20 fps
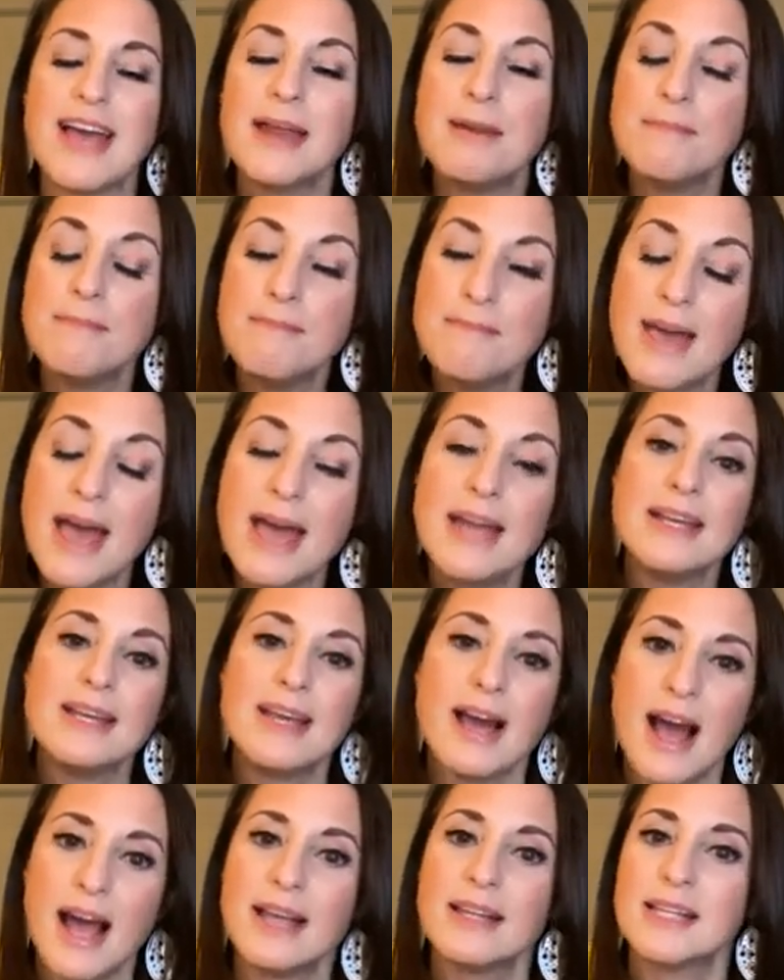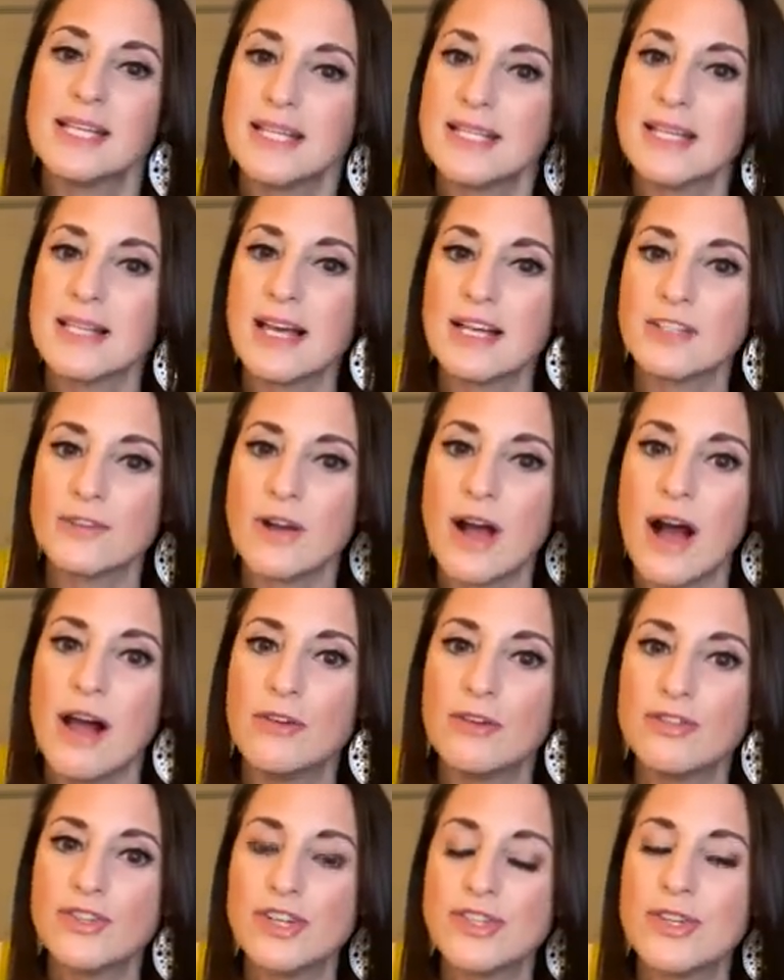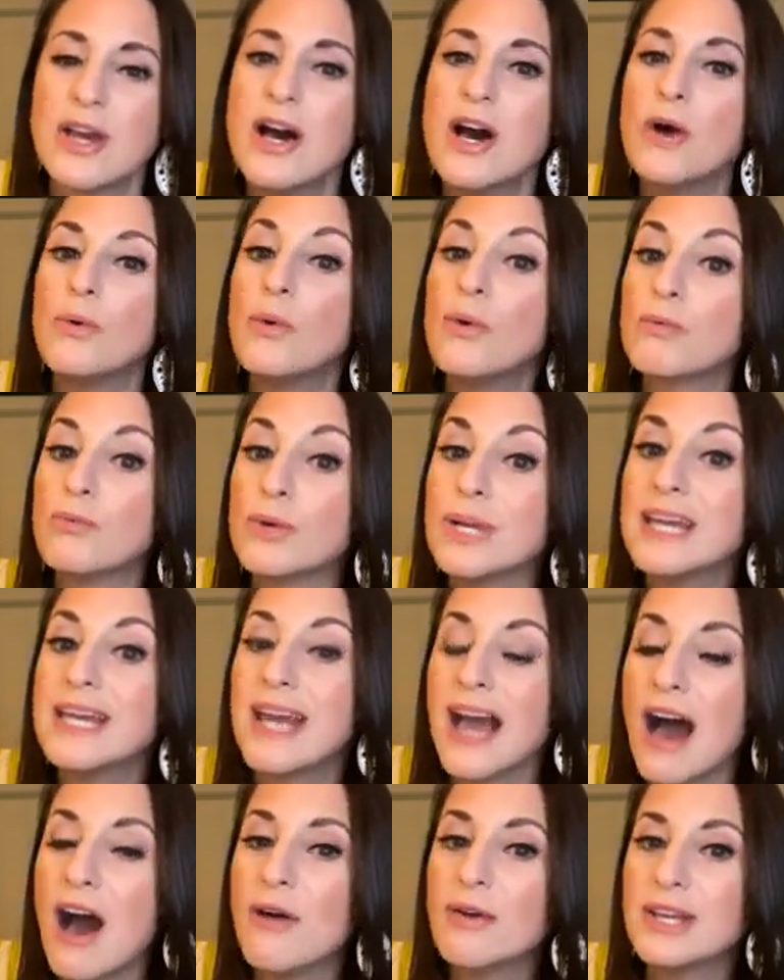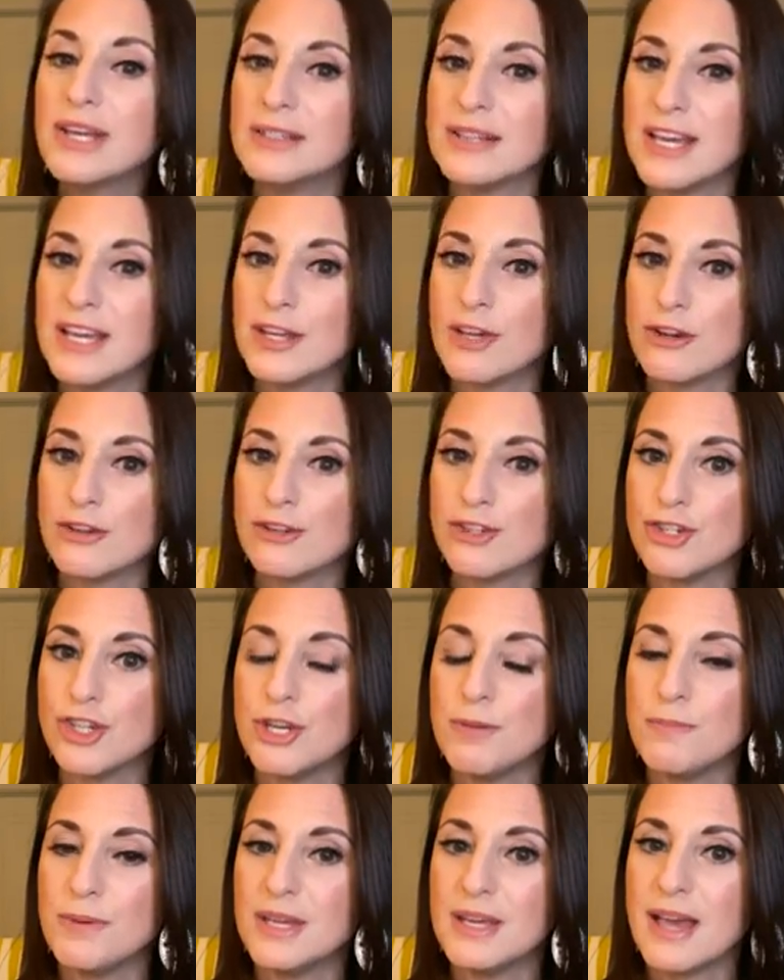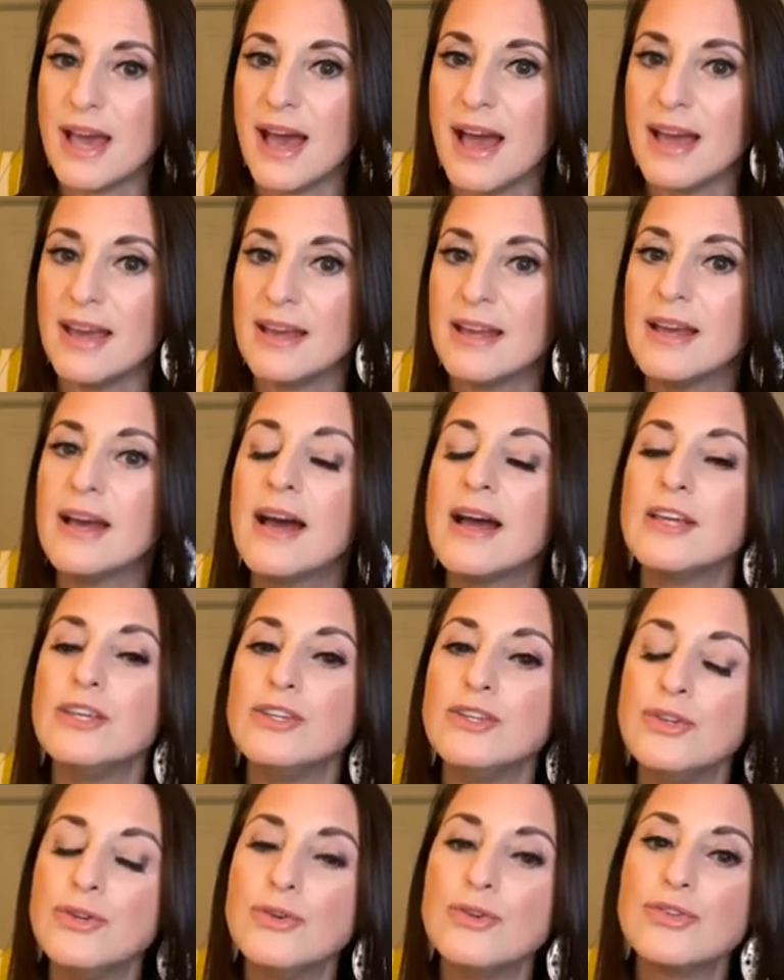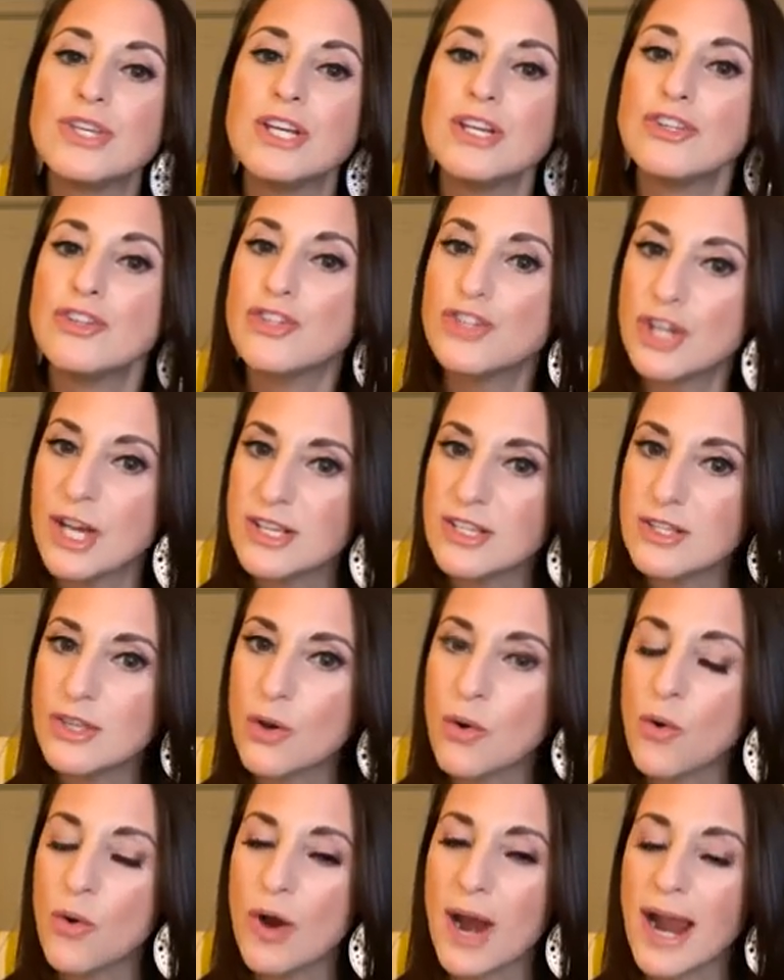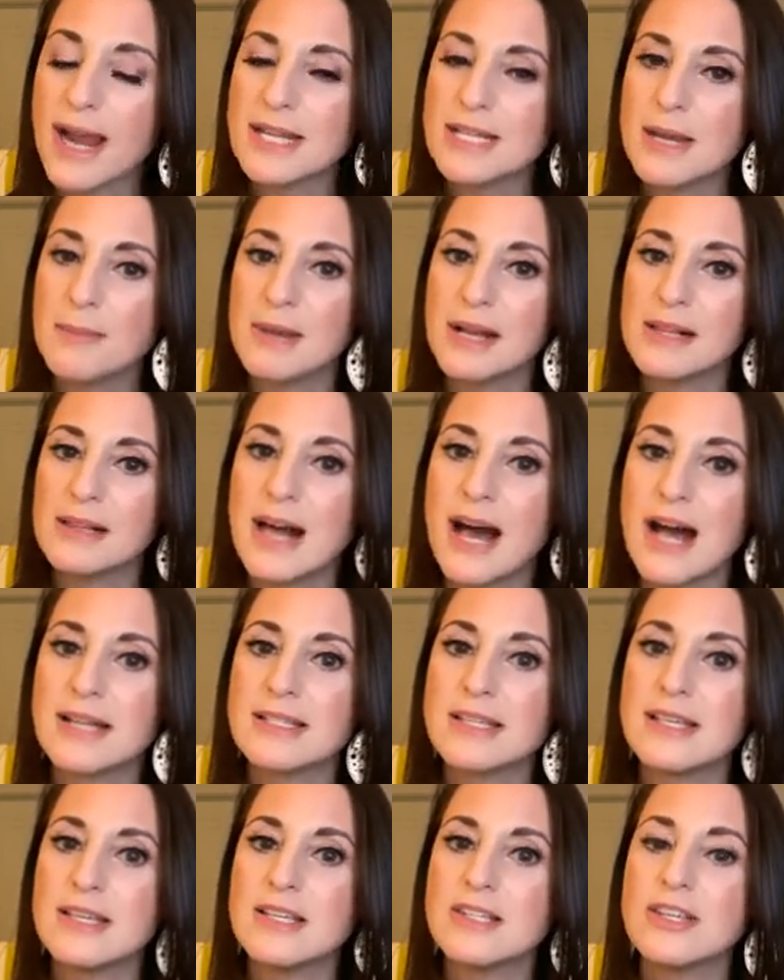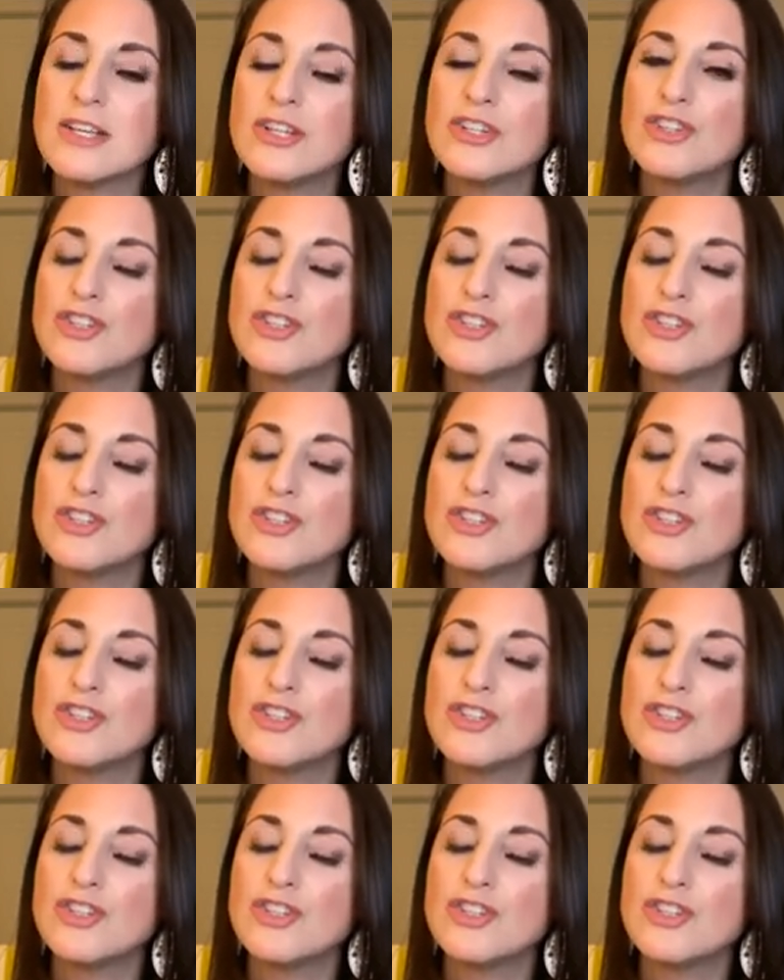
and many highly selective colleges will recalculate your GPA using just the core academic classes,